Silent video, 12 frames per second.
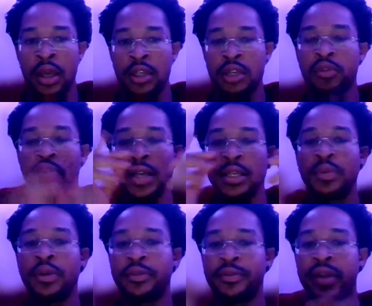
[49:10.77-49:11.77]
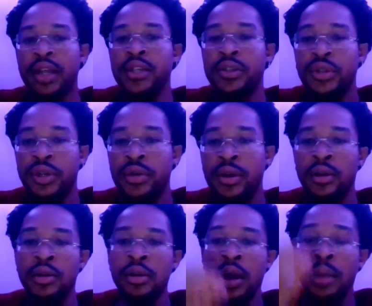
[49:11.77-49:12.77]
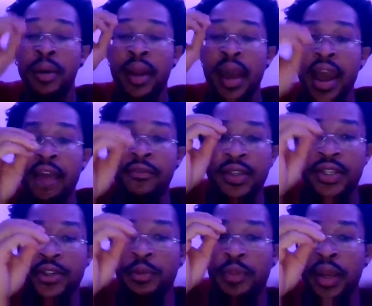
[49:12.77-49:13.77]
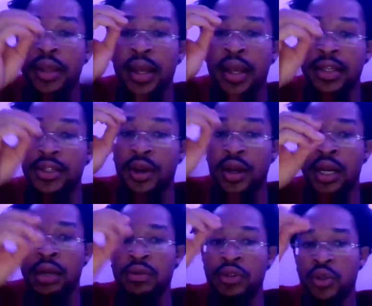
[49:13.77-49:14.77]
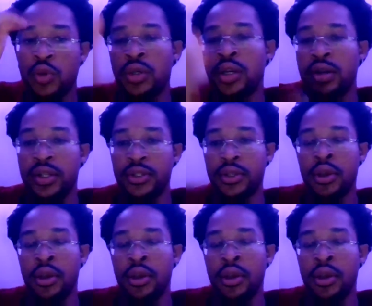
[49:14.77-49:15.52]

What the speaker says: Some of you guys are praying for financial turnaround, but every single penny that enters your account, you squander it.